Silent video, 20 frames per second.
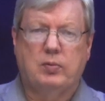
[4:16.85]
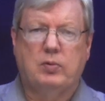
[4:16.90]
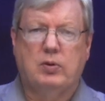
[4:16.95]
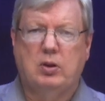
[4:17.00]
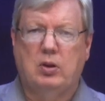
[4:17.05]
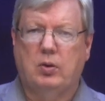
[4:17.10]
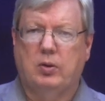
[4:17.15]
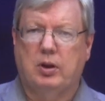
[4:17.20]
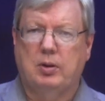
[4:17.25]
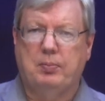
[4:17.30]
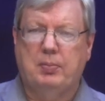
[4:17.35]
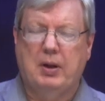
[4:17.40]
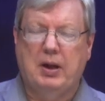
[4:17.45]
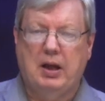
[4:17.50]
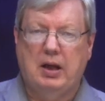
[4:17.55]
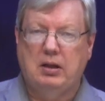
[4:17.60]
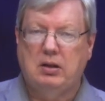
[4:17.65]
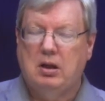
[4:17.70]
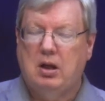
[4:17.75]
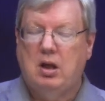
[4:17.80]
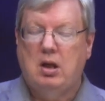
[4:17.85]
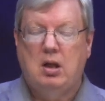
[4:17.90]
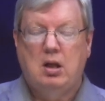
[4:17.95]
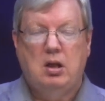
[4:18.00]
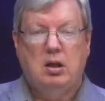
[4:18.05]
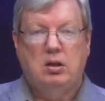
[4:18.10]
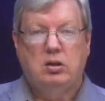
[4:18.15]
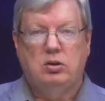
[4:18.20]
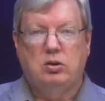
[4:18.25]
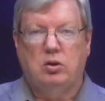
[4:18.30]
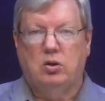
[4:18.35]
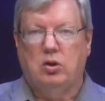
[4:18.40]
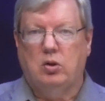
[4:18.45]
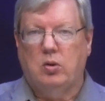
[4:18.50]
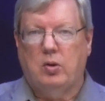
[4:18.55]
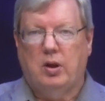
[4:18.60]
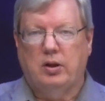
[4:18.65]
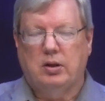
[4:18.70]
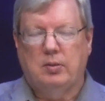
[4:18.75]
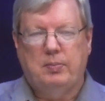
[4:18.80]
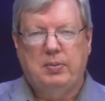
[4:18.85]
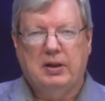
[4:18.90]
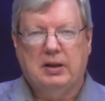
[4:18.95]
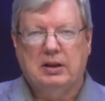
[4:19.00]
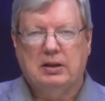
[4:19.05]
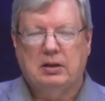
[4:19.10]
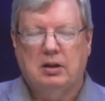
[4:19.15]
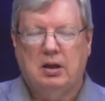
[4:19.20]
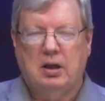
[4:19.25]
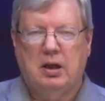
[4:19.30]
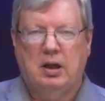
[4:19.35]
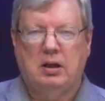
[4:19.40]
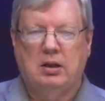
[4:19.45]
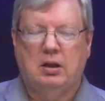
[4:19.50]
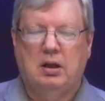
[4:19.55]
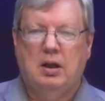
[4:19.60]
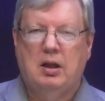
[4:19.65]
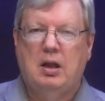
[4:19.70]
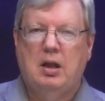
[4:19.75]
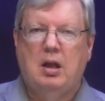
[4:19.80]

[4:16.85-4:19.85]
You don't get paid. You go on the picket line.